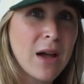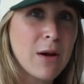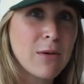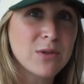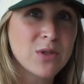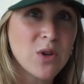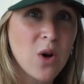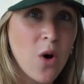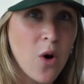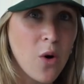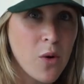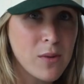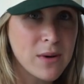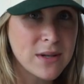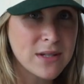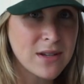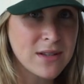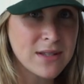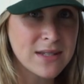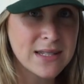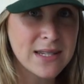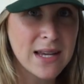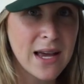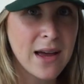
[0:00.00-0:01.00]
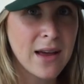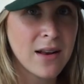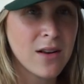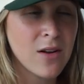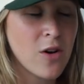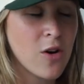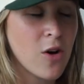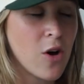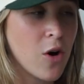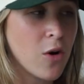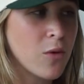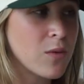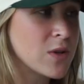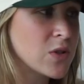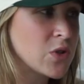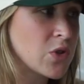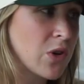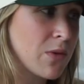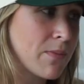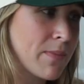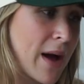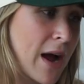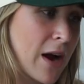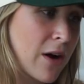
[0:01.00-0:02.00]
I was always on set,
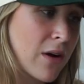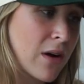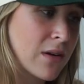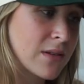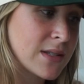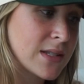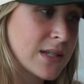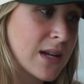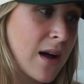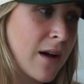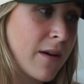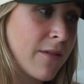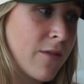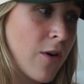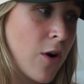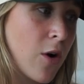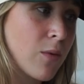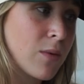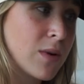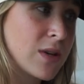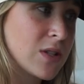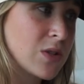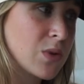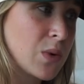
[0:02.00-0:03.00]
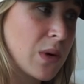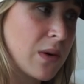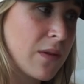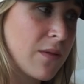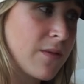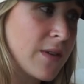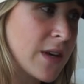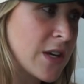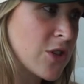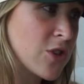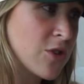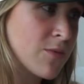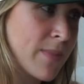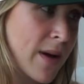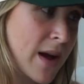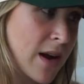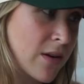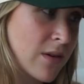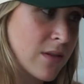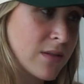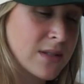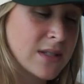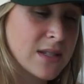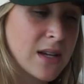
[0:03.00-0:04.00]
always doing background stuff, always doing featured
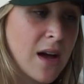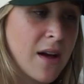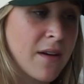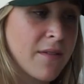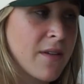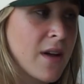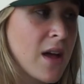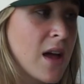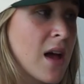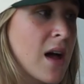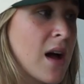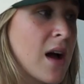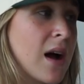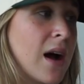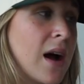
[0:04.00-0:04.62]
background stuff.